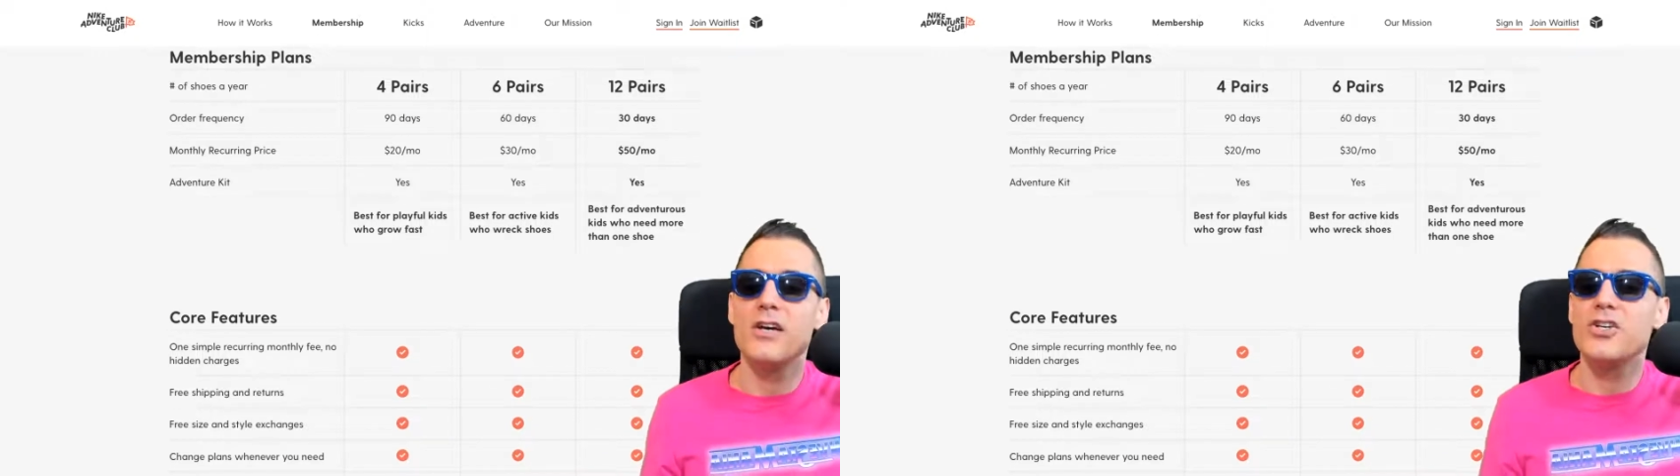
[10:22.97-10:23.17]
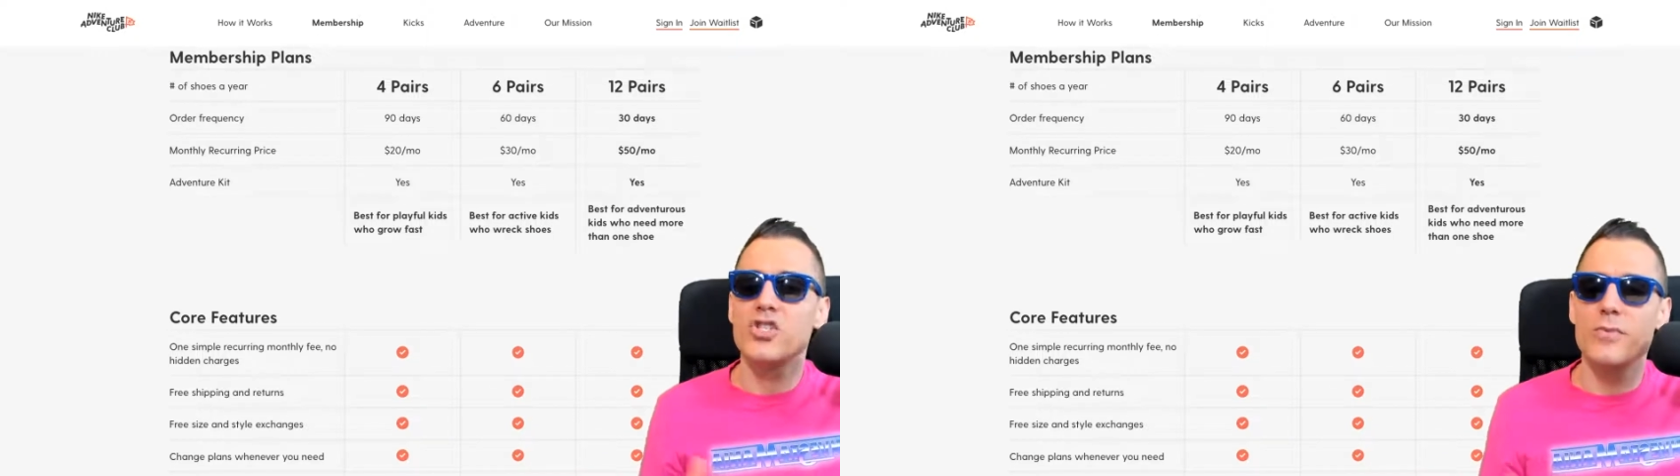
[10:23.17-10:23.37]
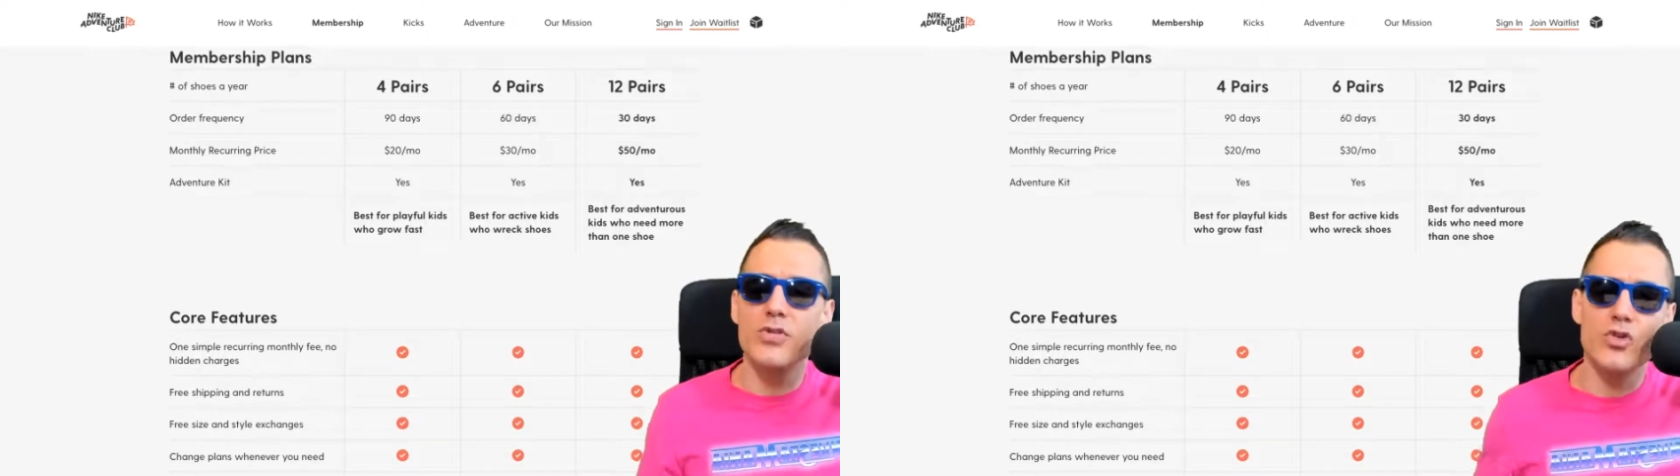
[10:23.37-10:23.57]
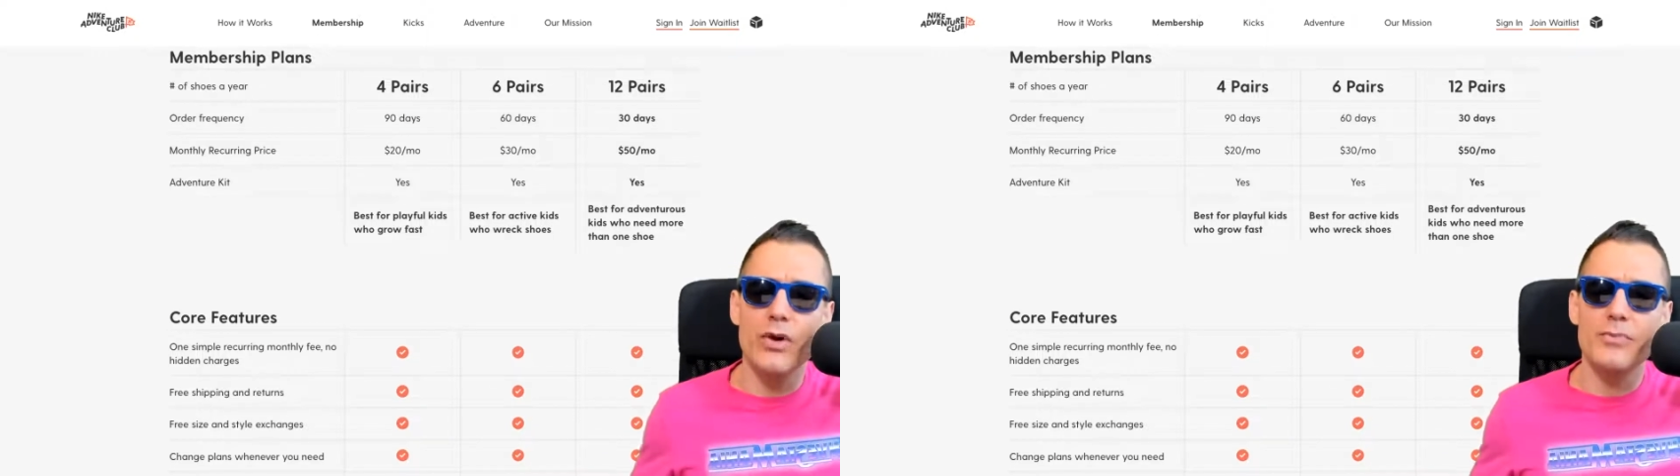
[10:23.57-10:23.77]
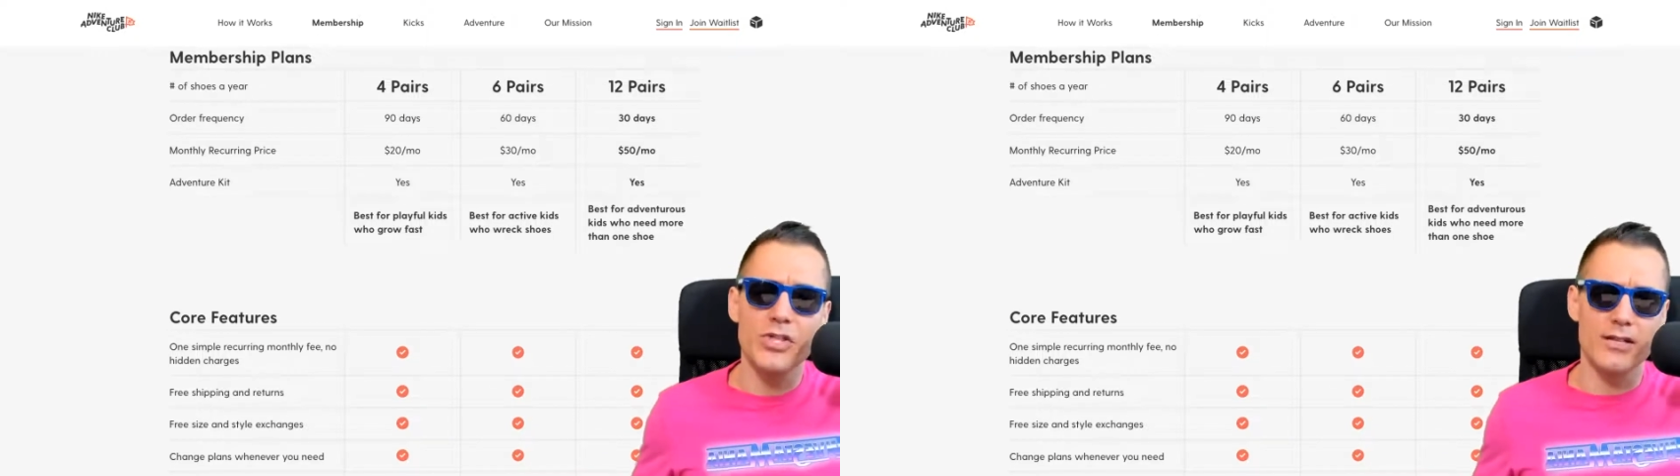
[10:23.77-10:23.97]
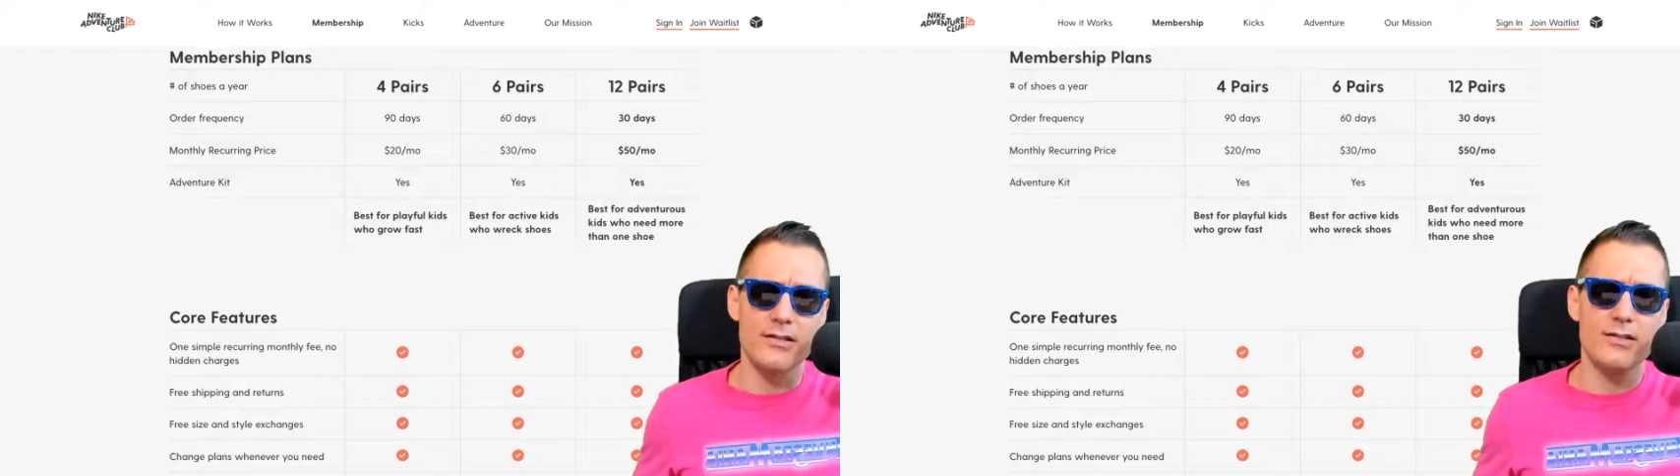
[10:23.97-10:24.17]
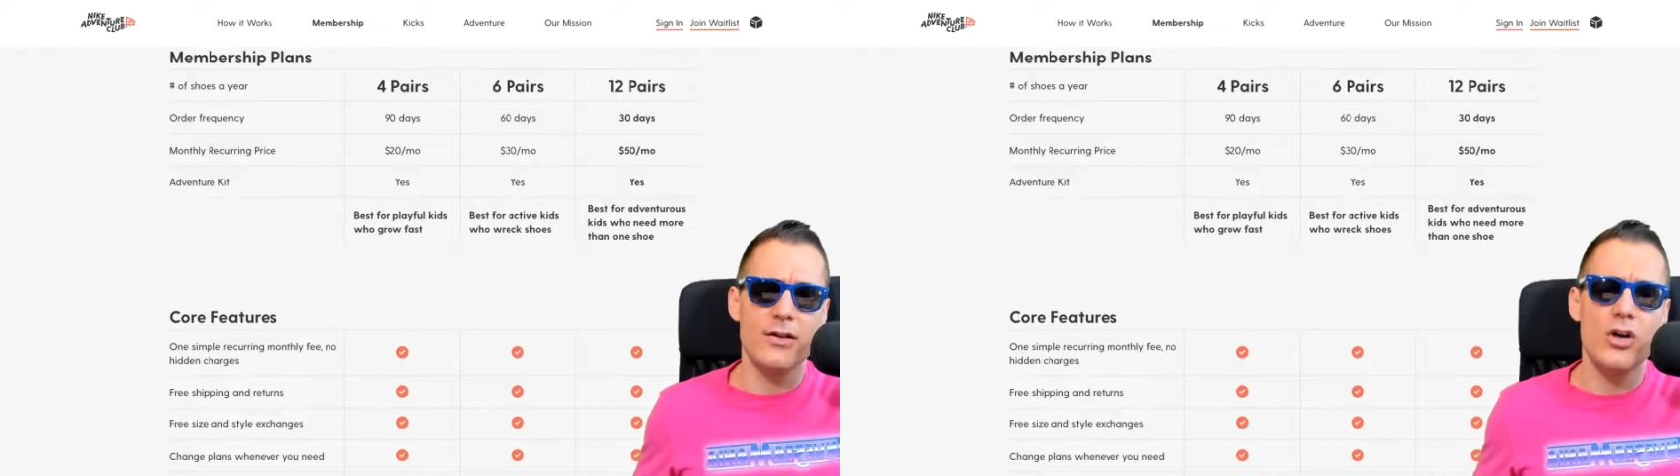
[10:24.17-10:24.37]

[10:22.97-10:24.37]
Subscriptions.